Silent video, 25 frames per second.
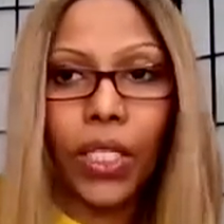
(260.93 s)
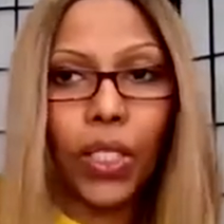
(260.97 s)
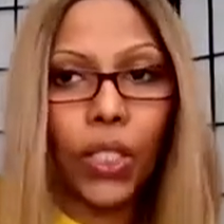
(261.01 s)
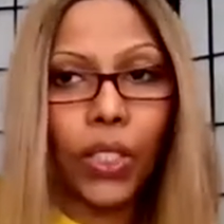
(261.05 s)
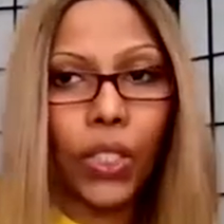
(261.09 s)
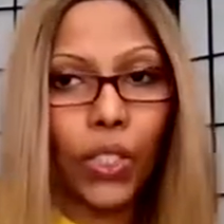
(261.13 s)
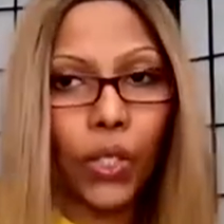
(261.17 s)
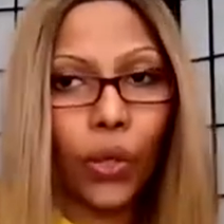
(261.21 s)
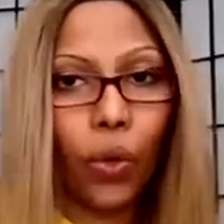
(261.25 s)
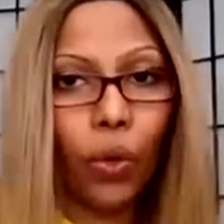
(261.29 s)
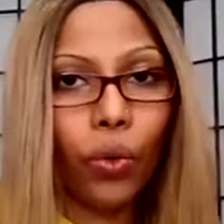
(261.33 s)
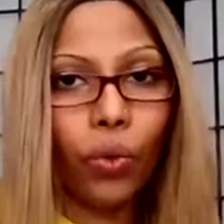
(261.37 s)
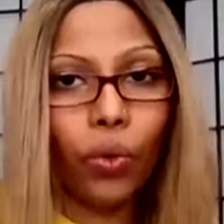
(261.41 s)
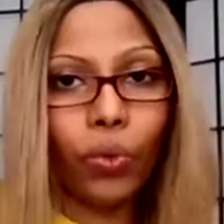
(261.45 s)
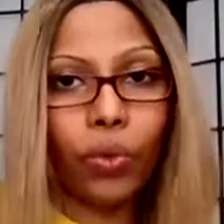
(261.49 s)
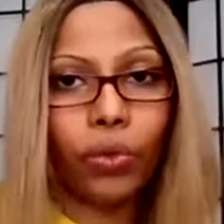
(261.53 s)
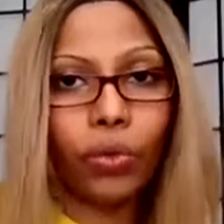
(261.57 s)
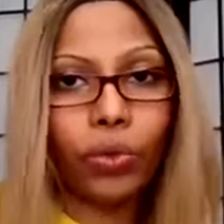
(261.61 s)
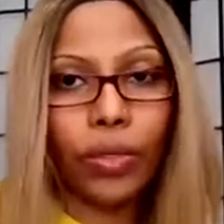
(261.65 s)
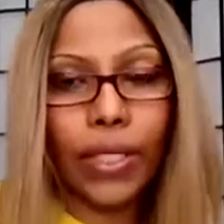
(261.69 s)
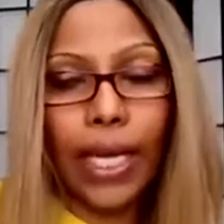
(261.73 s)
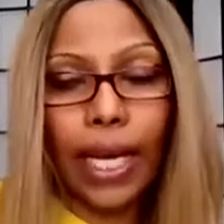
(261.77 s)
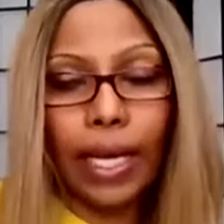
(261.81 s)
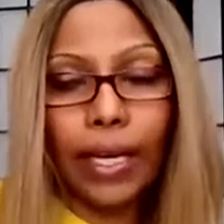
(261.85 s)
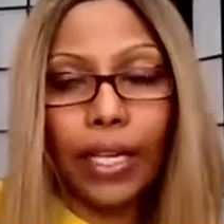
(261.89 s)
Don't
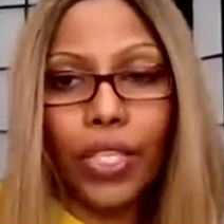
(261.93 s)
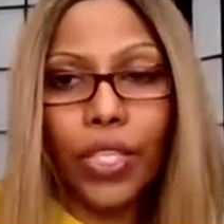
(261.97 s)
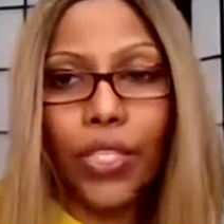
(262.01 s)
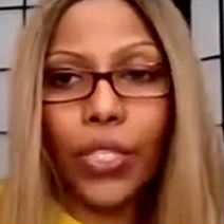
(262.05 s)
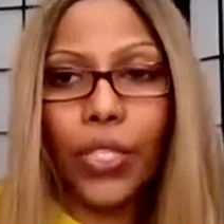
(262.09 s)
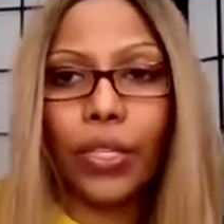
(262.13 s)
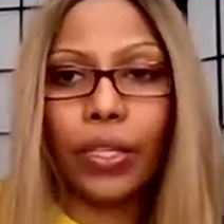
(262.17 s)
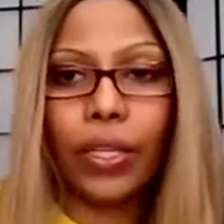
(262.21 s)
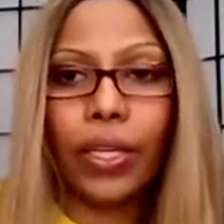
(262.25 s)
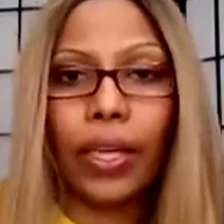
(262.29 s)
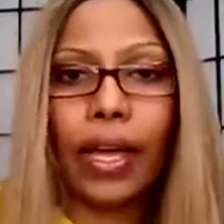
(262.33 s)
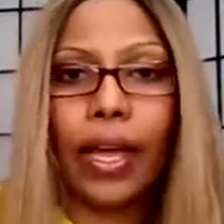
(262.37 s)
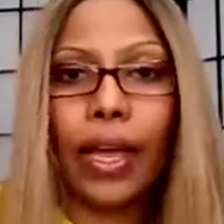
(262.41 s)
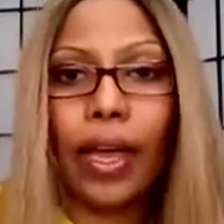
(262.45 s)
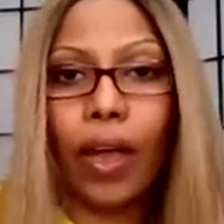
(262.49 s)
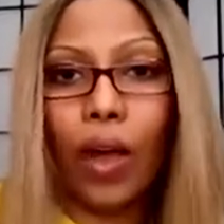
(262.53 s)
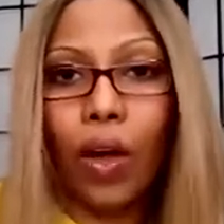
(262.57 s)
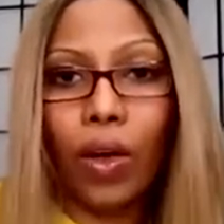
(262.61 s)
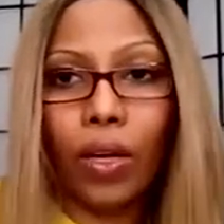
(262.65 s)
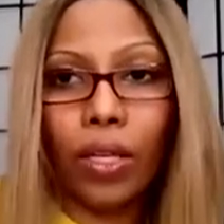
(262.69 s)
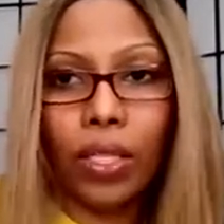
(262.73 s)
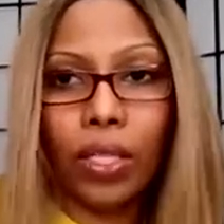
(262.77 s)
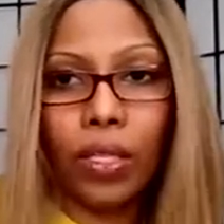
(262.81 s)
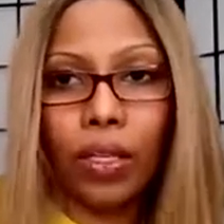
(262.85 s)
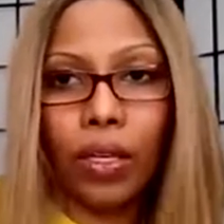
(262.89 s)
get into the
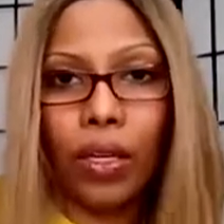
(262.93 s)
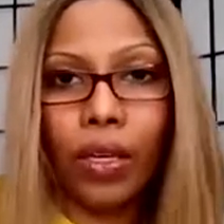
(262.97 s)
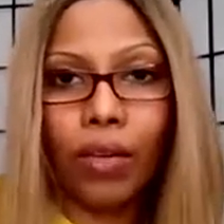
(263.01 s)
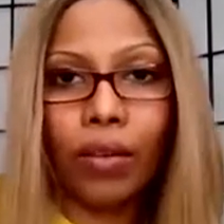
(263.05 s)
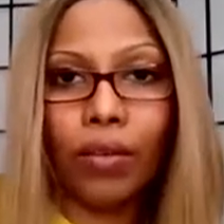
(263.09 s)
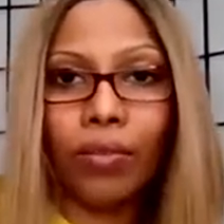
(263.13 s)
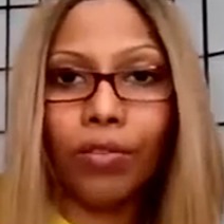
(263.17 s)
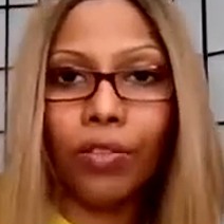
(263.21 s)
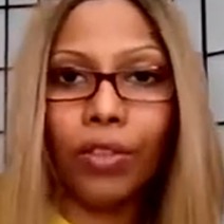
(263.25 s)
chaos of